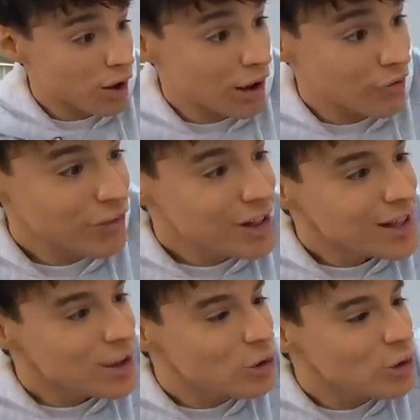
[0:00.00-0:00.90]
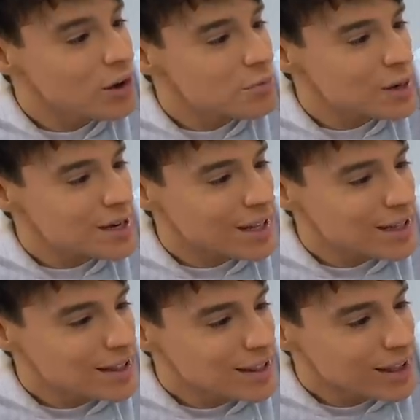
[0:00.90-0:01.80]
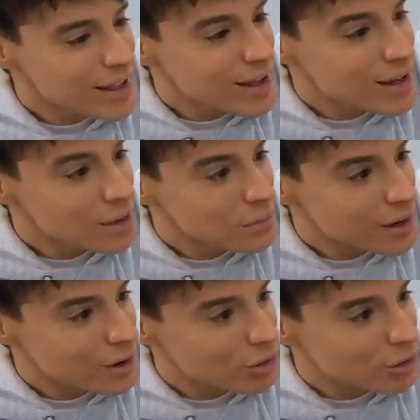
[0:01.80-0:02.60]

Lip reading: I feel like it could have been a little bit